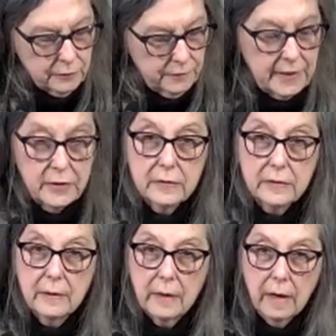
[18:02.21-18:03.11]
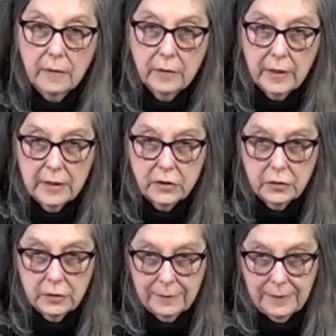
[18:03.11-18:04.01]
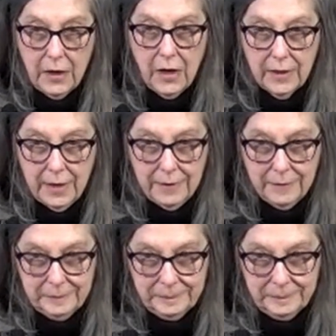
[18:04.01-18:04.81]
face the congregation again?